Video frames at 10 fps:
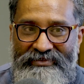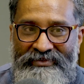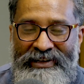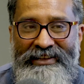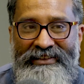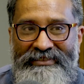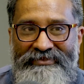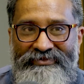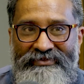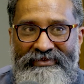
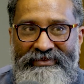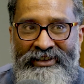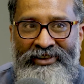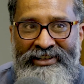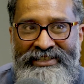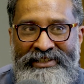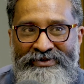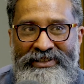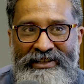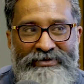the
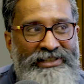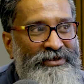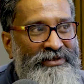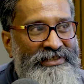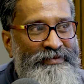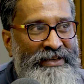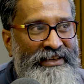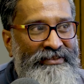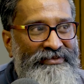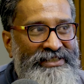context within which he was
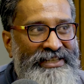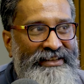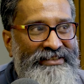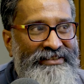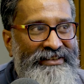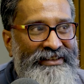speaking was that